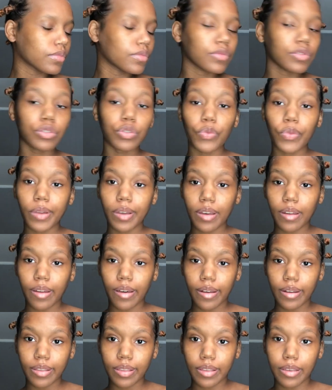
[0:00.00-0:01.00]
doing a lot
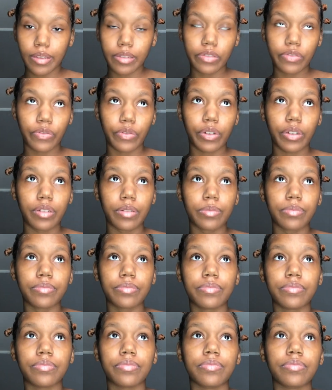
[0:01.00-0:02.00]
of things for him
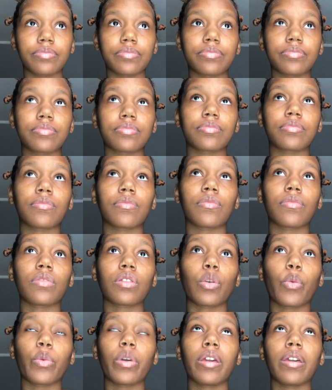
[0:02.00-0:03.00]

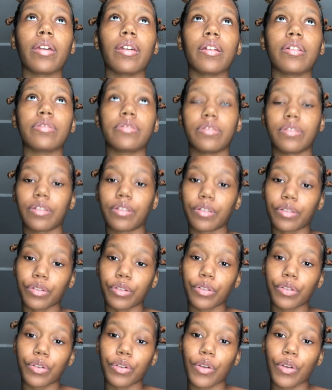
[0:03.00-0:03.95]
when he gets here